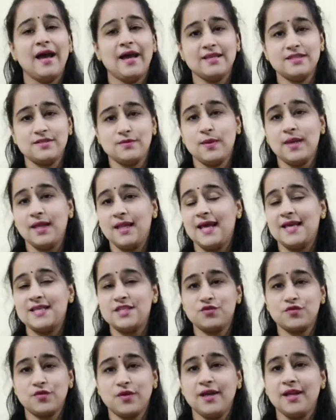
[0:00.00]
as well
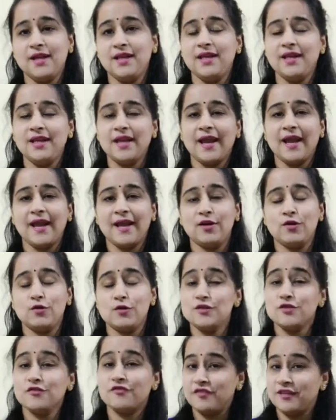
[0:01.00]
as trendy, and
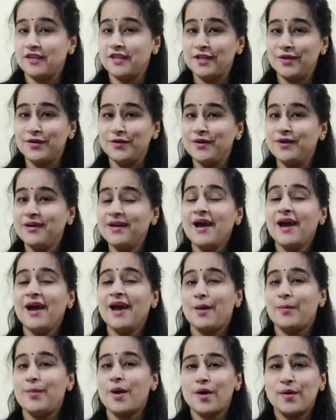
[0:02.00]
also feel good
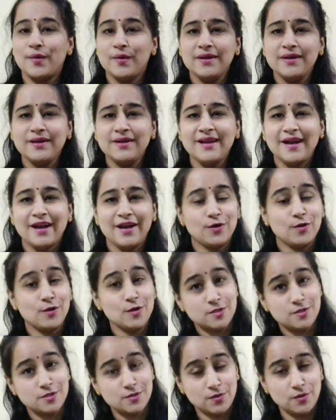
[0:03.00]
about it, and
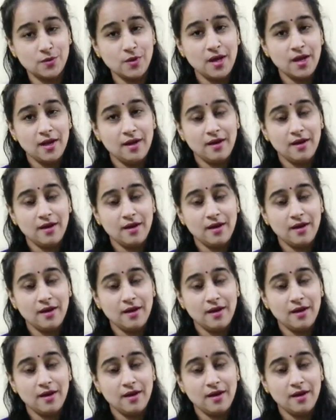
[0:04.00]
also